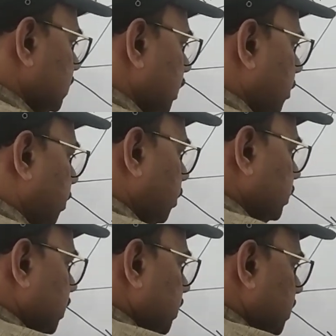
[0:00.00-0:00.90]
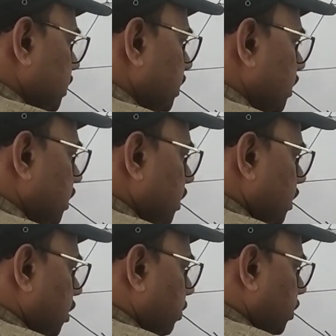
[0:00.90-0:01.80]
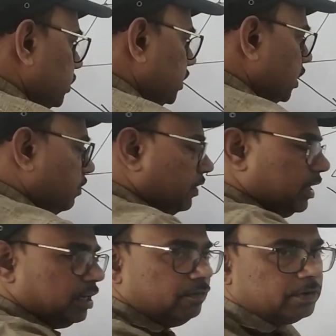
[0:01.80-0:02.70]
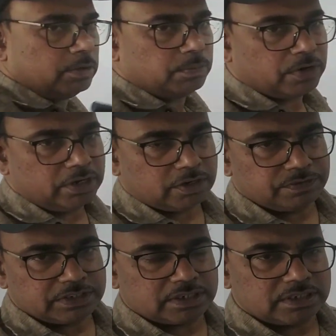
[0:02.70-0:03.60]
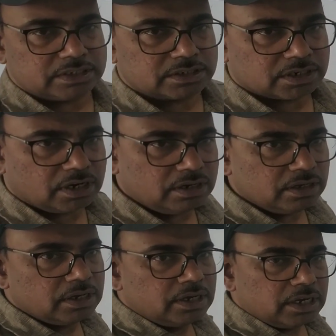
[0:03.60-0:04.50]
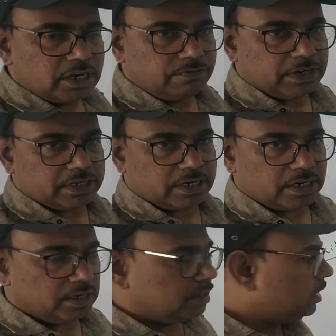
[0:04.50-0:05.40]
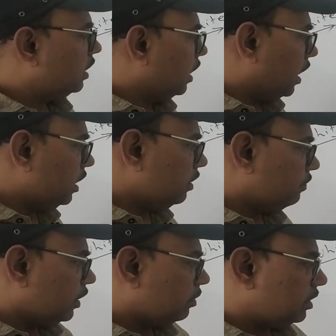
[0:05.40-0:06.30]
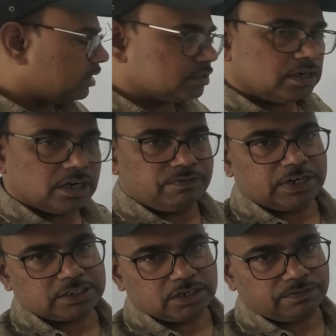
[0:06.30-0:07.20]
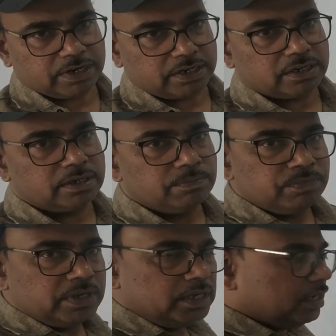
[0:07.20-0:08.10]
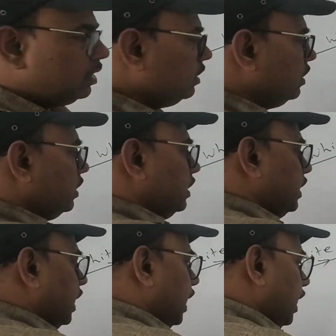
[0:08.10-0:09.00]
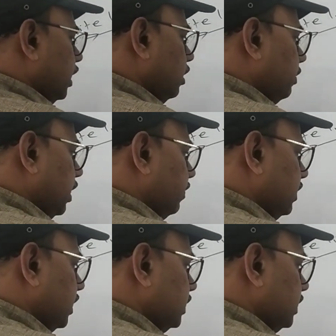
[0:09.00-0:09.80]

it bounces. The bouncing of light ray from the point of incidence is called reflected ray, and the phenomena is called reflection of light. Here, the angle made with the